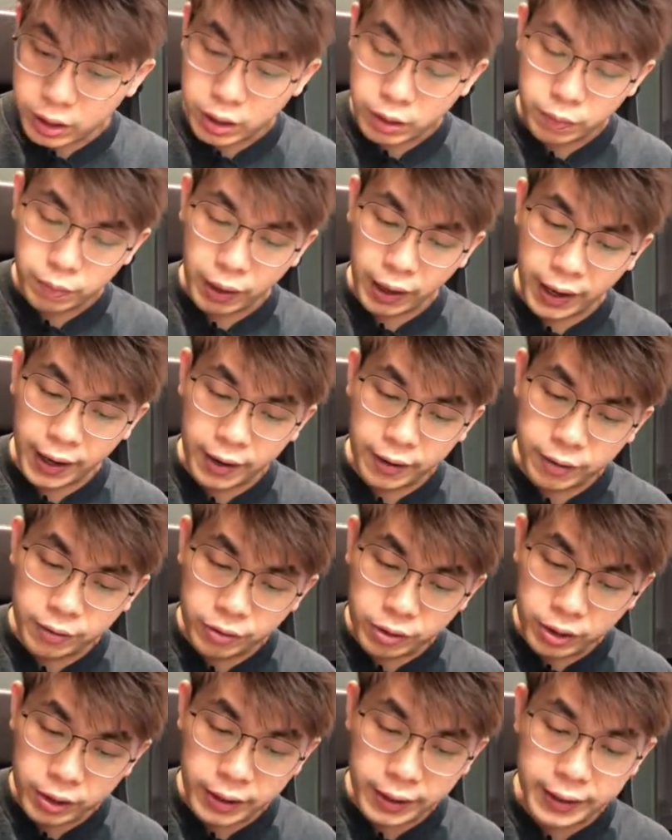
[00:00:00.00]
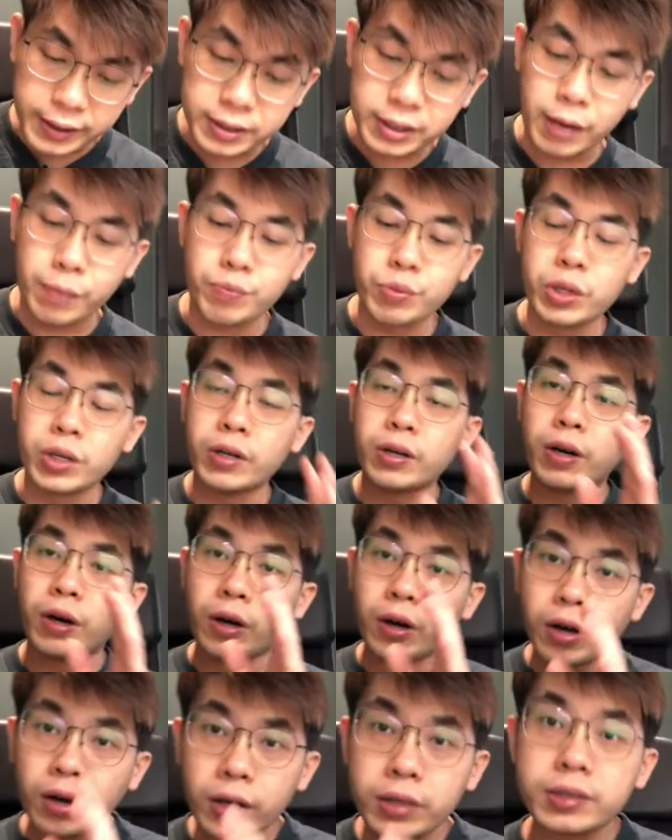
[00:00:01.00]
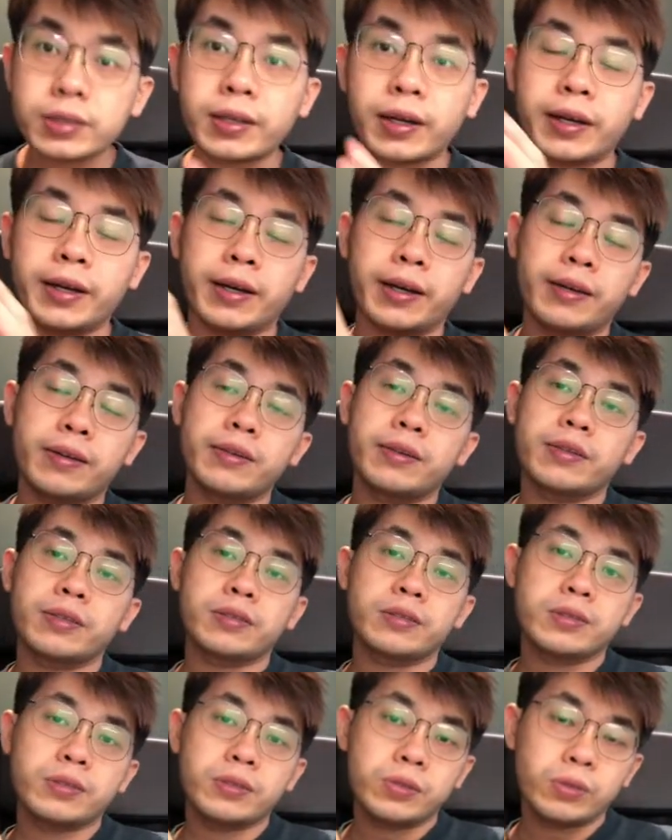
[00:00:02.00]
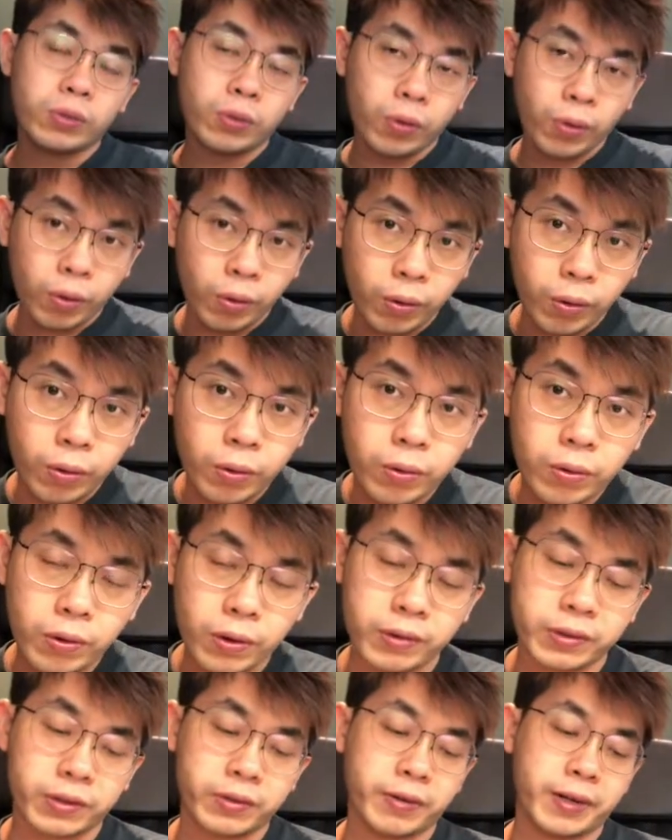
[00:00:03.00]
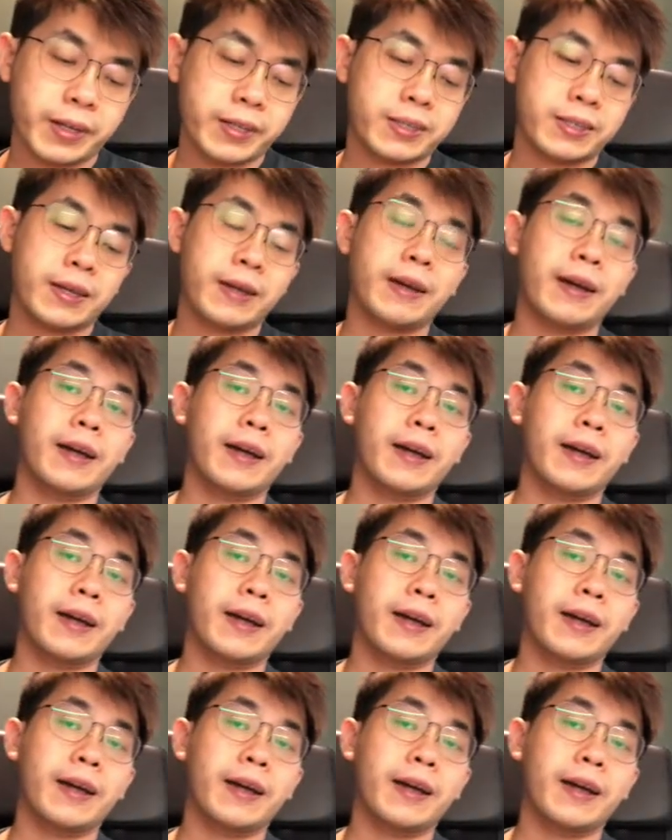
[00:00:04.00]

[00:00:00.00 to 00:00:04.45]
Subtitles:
But I realized that because I added a CuO on the right side, I